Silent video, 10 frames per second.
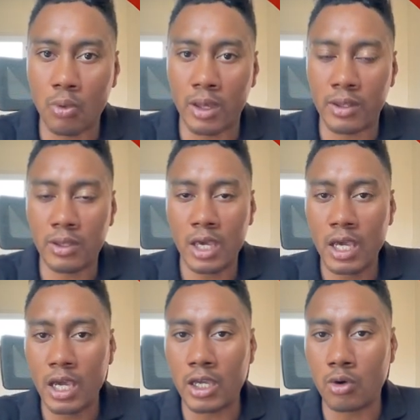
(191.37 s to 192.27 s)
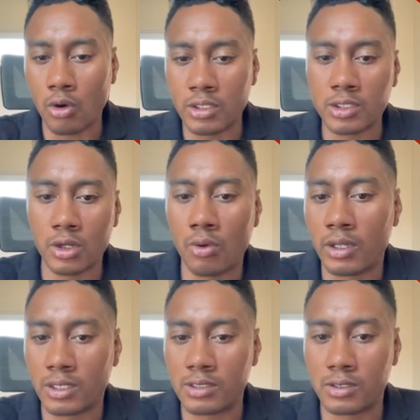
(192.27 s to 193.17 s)
with in order to
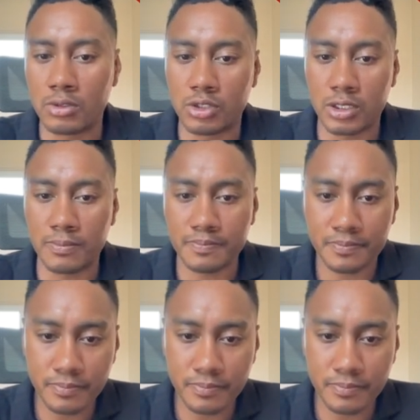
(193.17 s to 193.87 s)
create the solution.